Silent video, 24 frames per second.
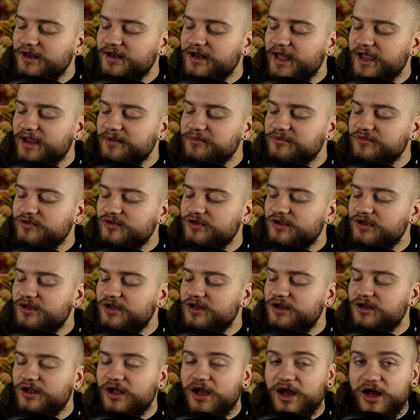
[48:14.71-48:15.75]
named
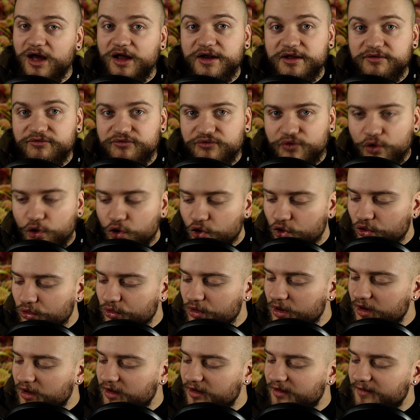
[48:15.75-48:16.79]

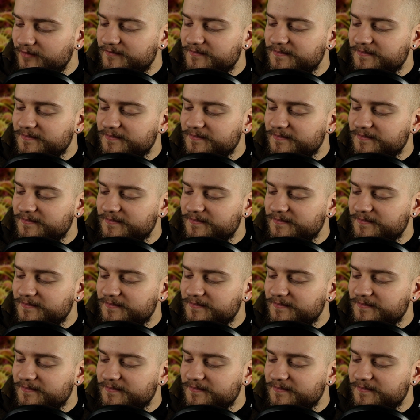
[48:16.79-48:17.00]
carnivora.